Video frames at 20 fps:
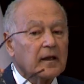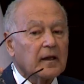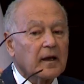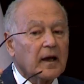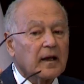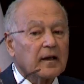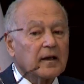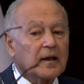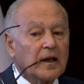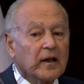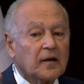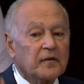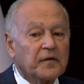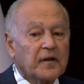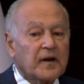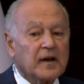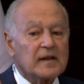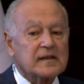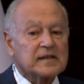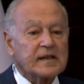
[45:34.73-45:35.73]

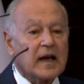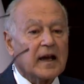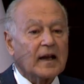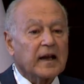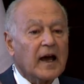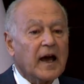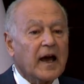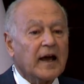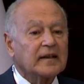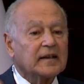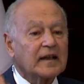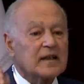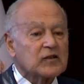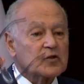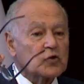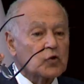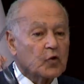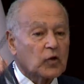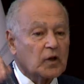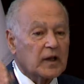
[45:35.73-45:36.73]
want
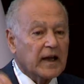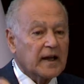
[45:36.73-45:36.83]
to